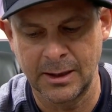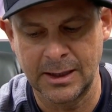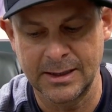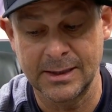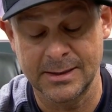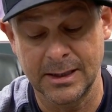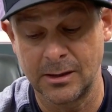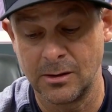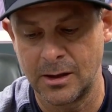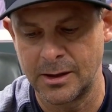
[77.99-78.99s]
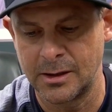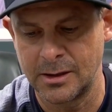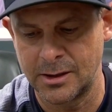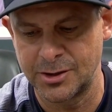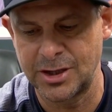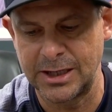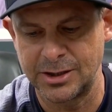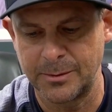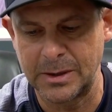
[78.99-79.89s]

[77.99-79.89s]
get the single on a changeup.